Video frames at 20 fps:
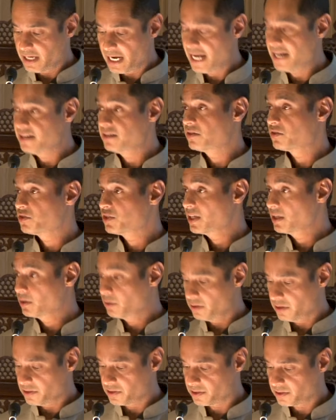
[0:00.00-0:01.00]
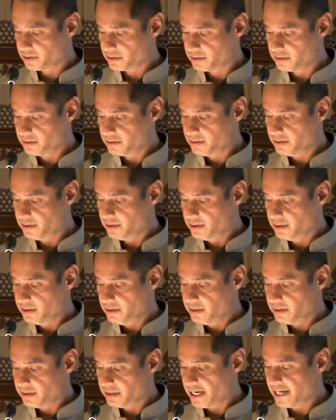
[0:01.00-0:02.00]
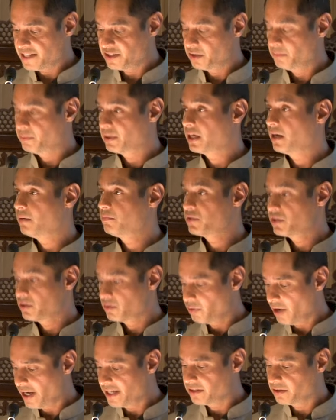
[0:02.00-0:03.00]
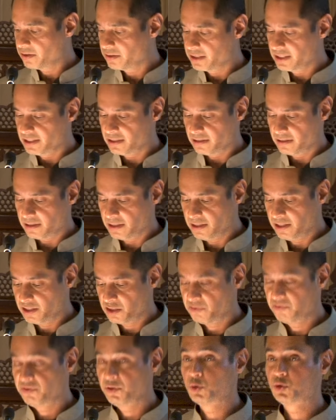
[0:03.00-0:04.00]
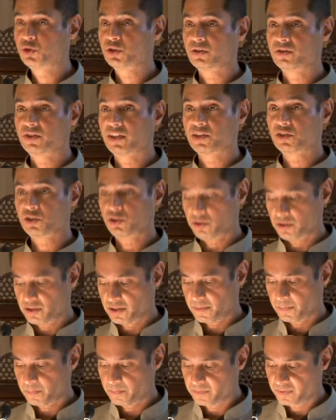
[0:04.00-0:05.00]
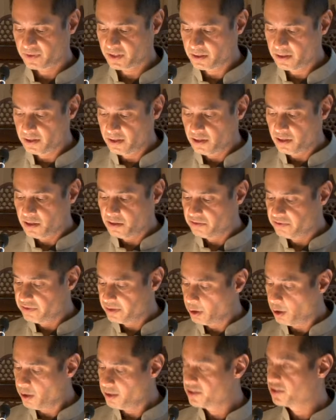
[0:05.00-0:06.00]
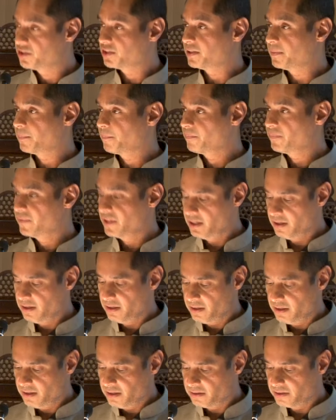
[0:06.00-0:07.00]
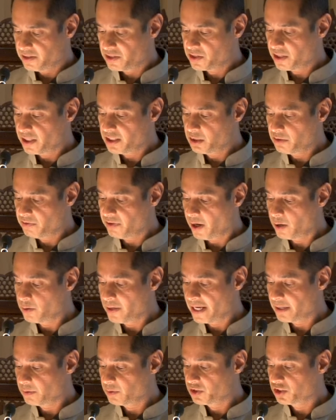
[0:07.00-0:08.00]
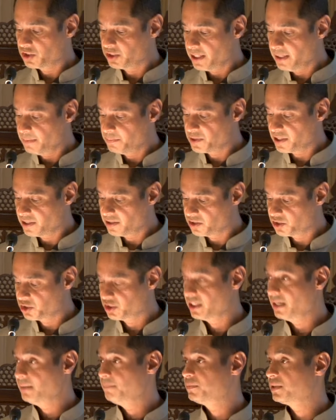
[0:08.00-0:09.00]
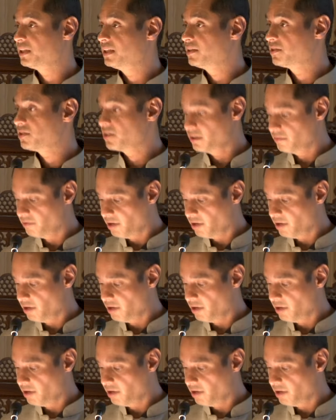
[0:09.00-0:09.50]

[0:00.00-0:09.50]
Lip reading: and synchronous, as it becomes writerly in its future gestures. Philology, the study of how language shapes and is shaped in its